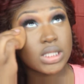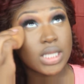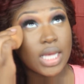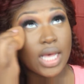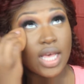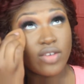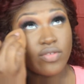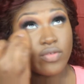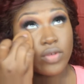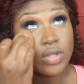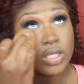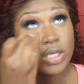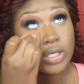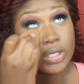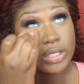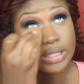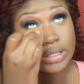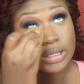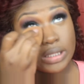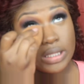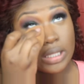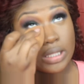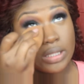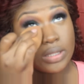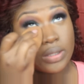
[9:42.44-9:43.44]
I have really
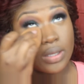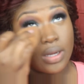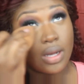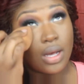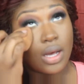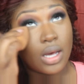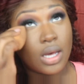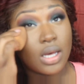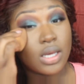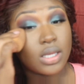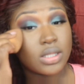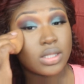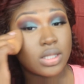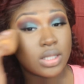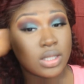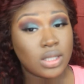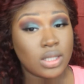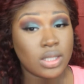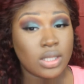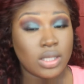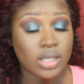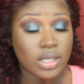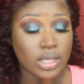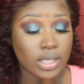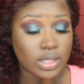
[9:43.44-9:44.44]
creasy under eyes.
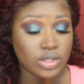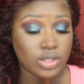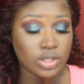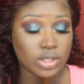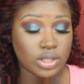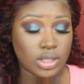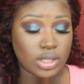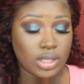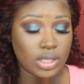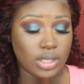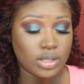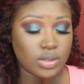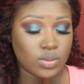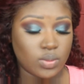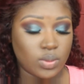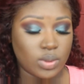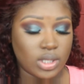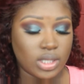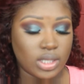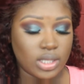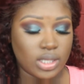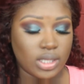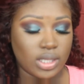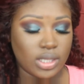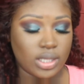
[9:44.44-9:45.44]
It just is
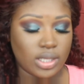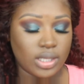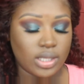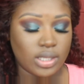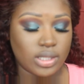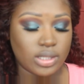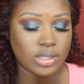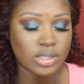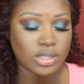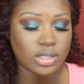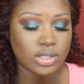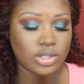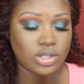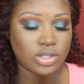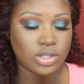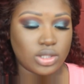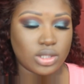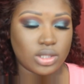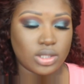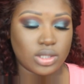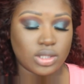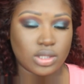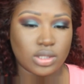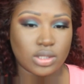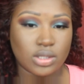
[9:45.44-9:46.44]
what it is. It's
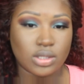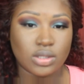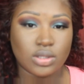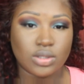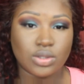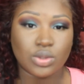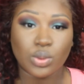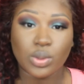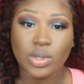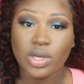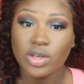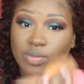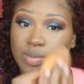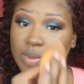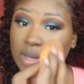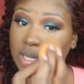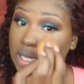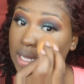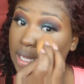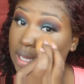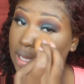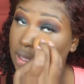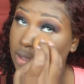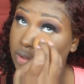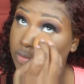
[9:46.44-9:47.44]
just story of
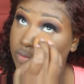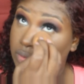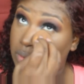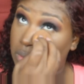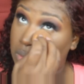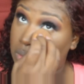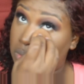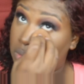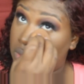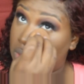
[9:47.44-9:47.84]
my life,